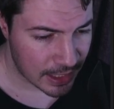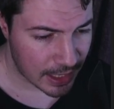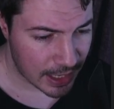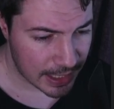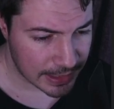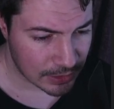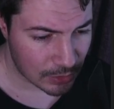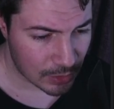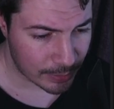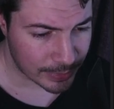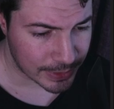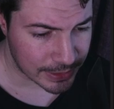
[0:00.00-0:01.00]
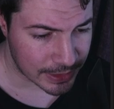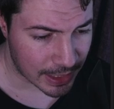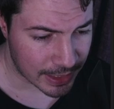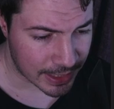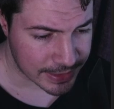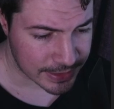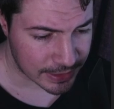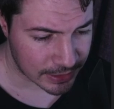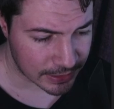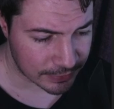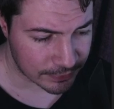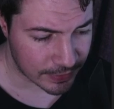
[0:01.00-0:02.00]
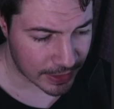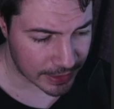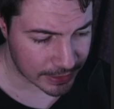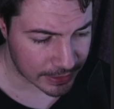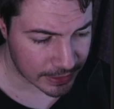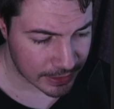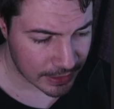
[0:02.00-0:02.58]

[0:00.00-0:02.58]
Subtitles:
and omnidirectional evade.